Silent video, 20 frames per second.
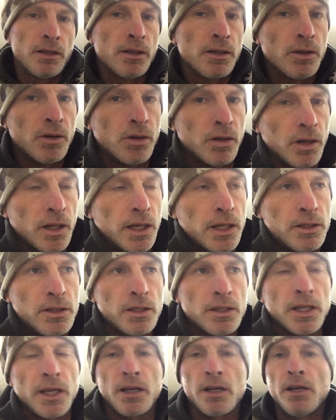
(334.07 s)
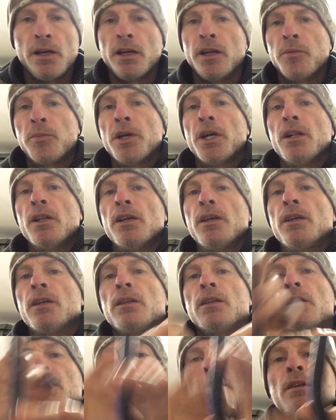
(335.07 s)
or like just like a hunting pellet.
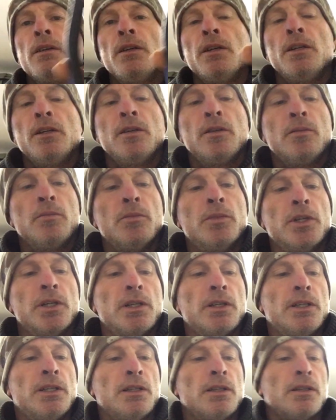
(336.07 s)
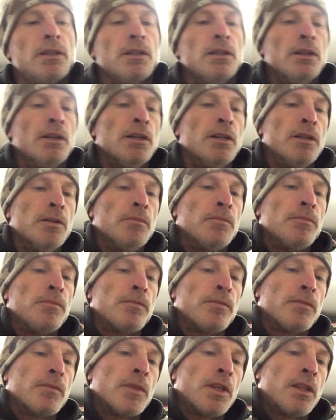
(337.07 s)
But
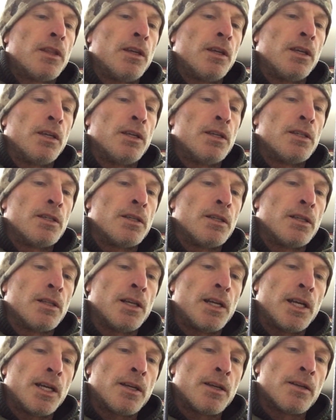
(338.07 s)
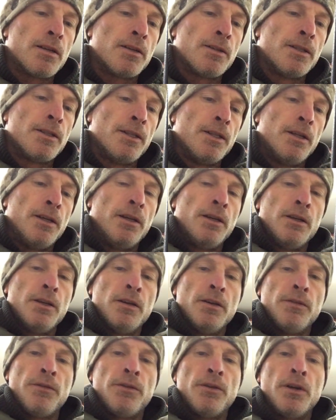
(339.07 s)
the thing is like
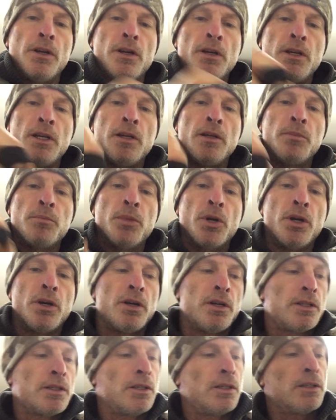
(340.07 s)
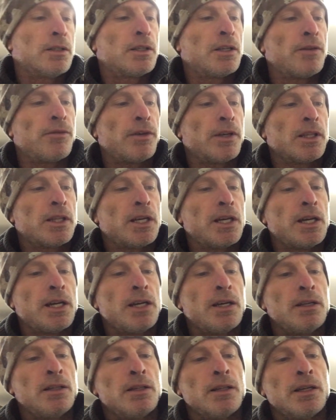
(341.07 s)
for hunting birds and stuff like
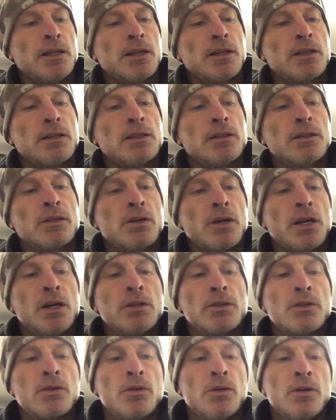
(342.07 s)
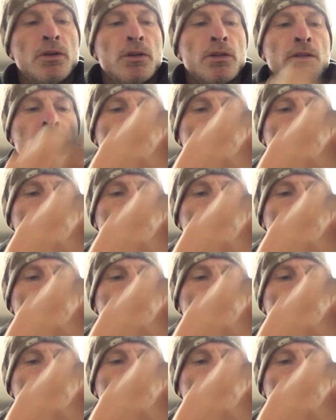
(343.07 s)
that and like ground squirrels,